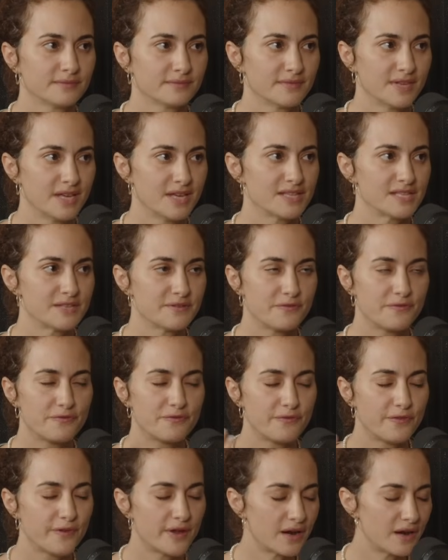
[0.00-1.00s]
It's a
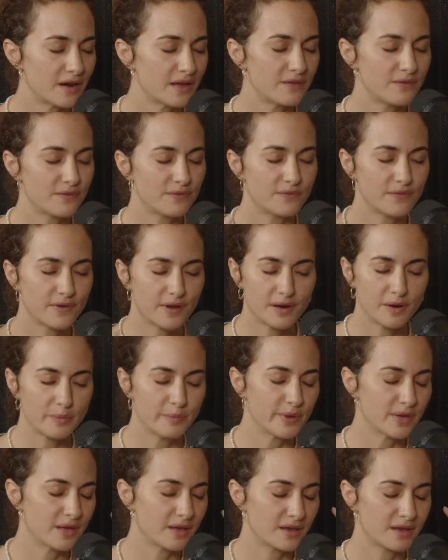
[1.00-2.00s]
very, very
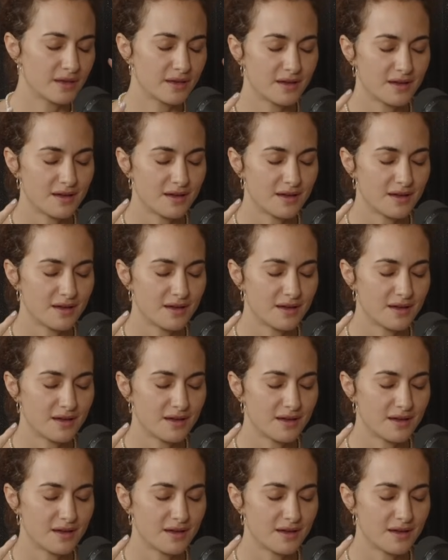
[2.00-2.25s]
big